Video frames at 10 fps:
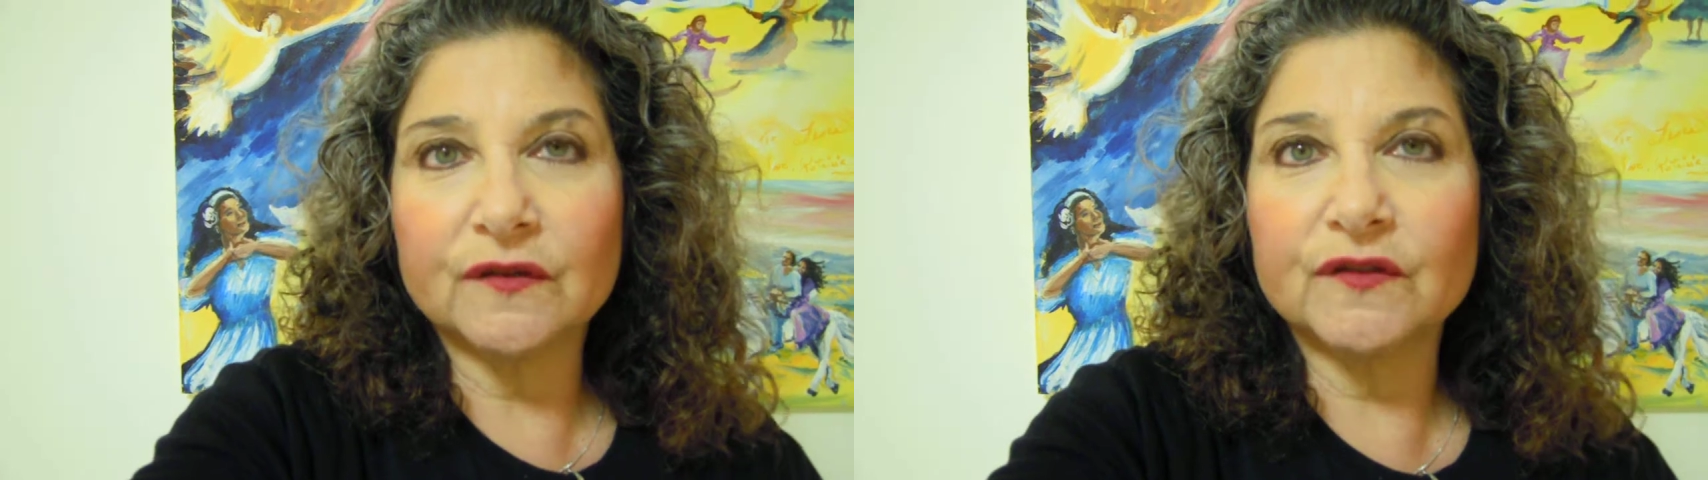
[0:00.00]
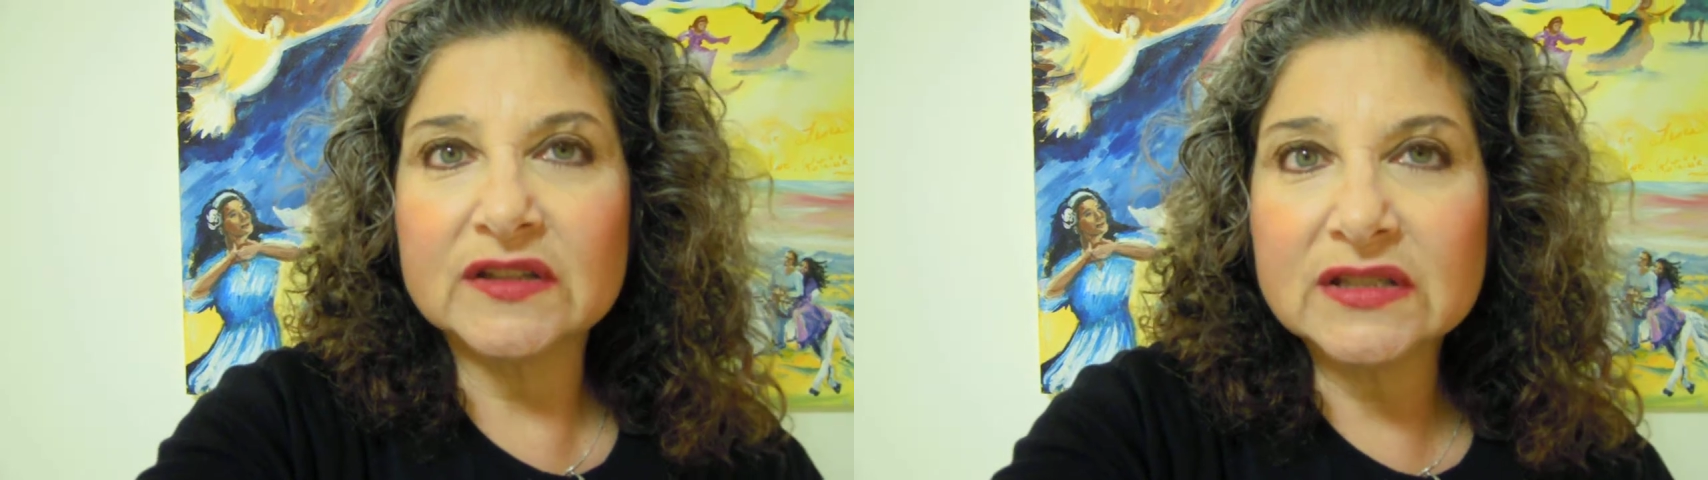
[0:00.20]

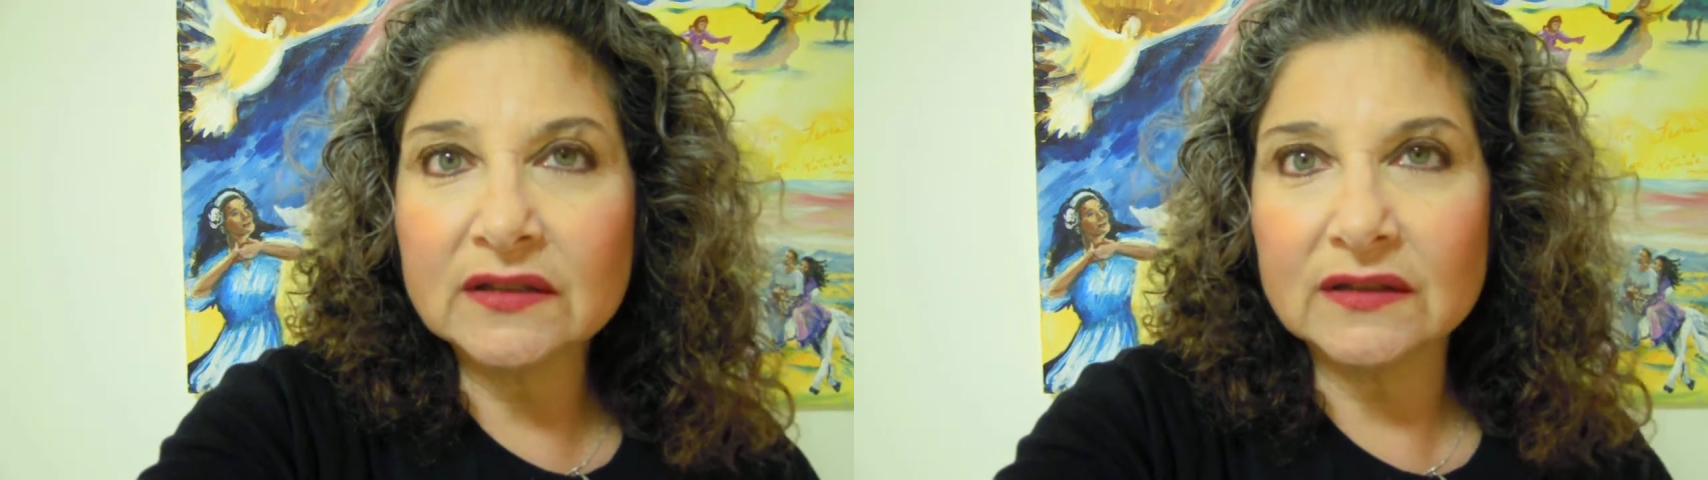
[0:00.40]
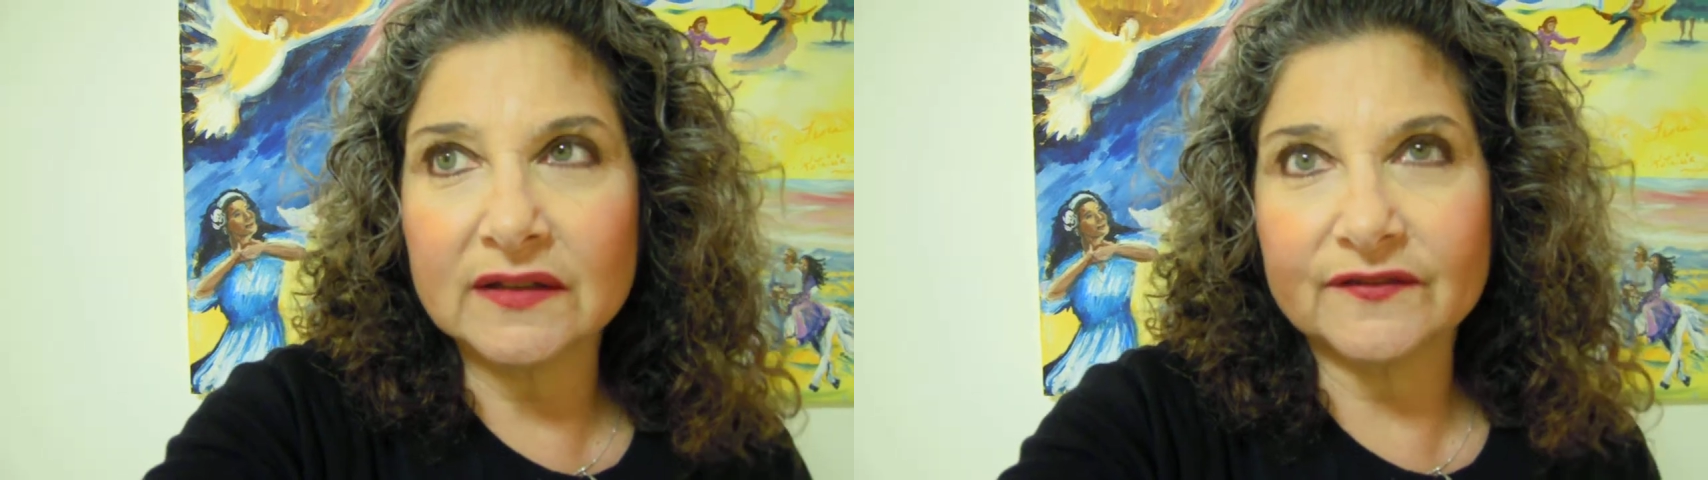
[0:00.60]

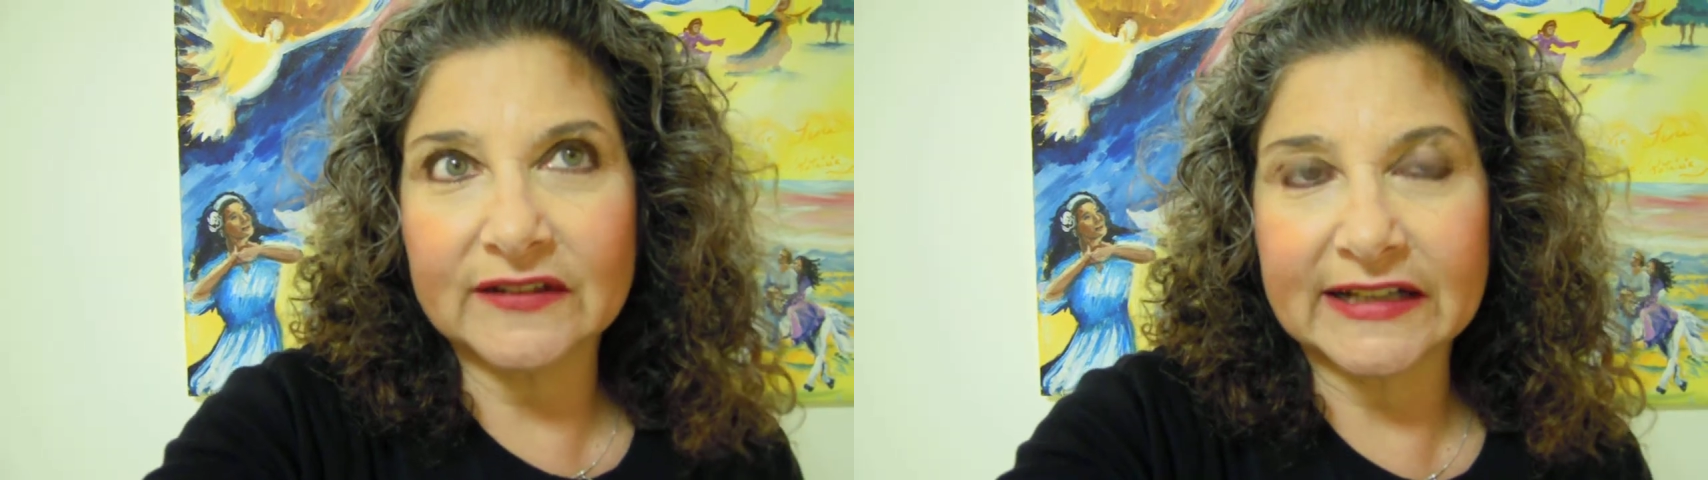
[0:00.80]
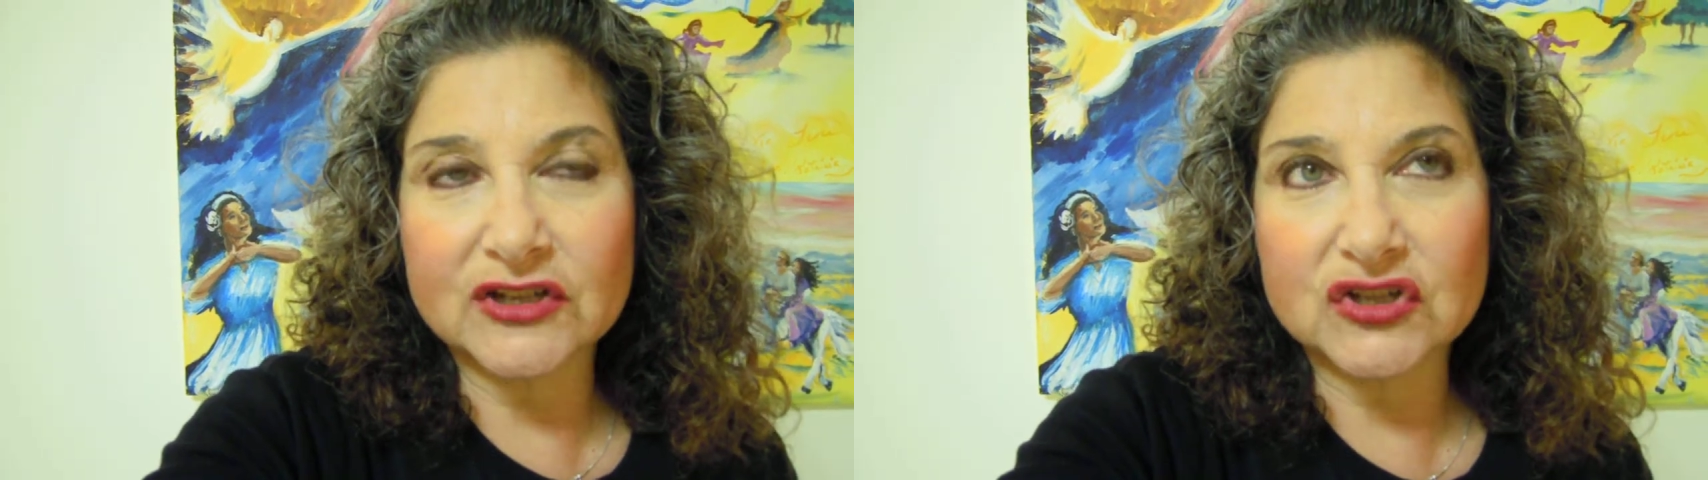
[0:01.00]
physical
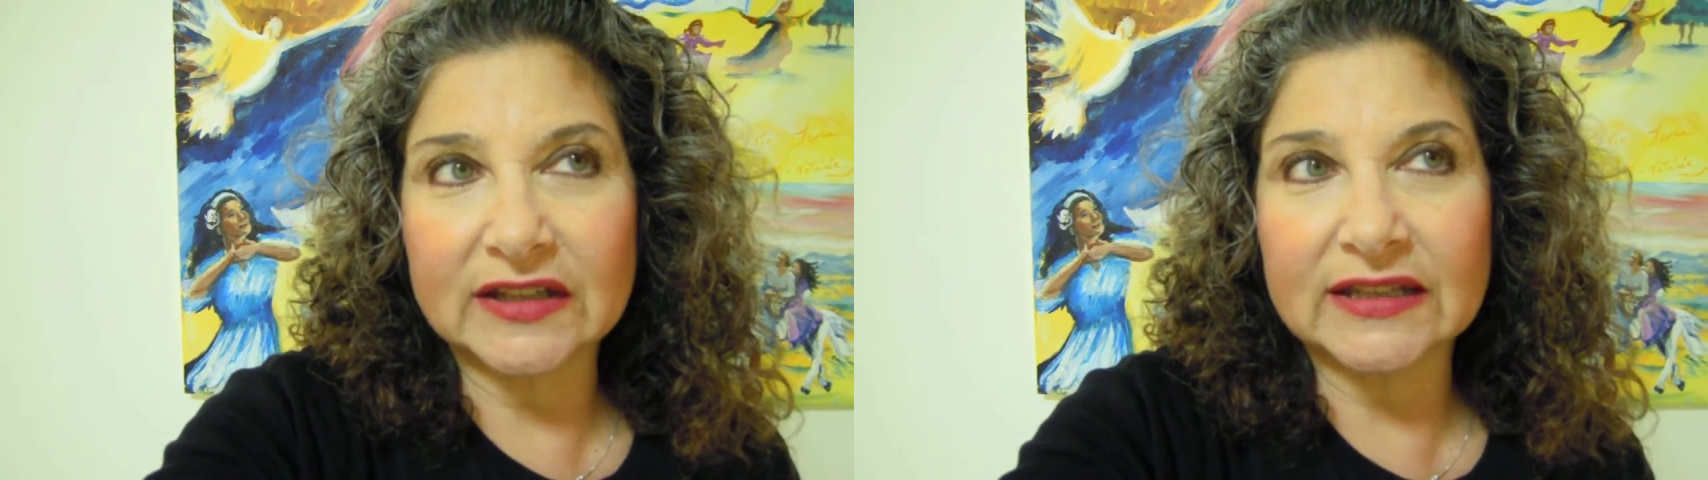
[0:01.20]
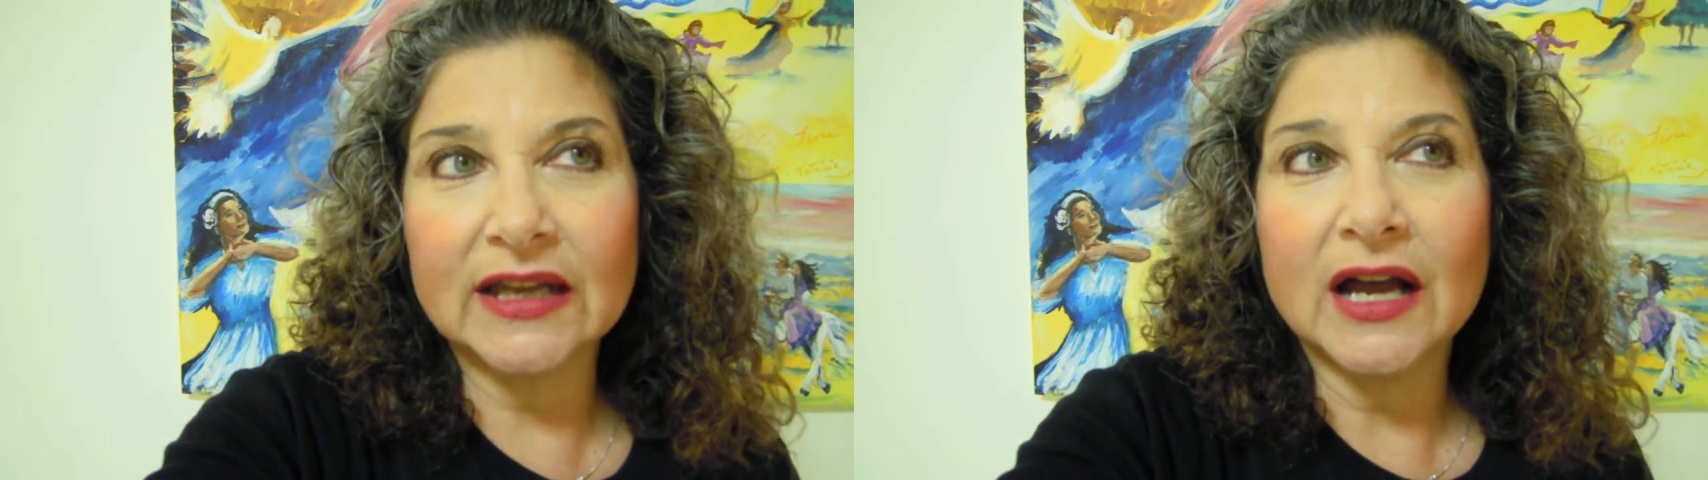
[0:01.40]
affliction,